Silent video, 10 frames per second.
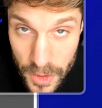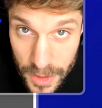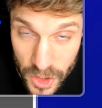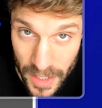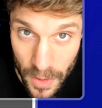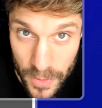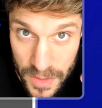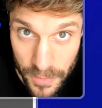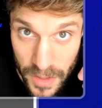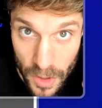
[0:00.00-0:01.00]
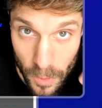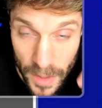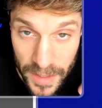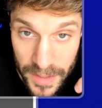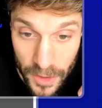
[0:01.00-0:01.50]
you can check out this video
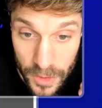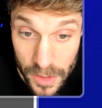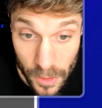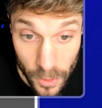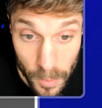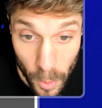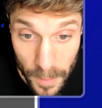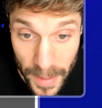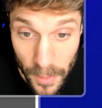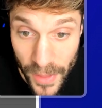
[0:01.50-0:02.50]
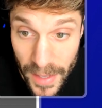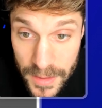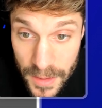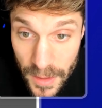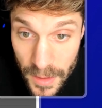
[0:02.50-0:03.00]
right here to learn more about
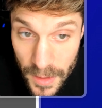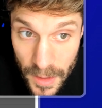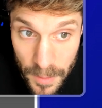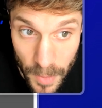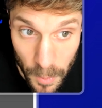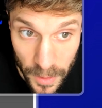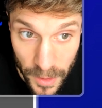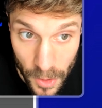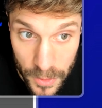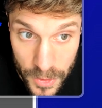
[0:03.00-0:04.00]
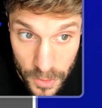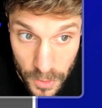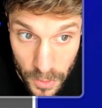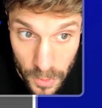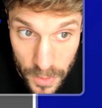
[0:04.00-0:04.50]
that. But we're going to go
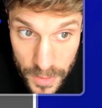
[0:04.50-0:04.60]
to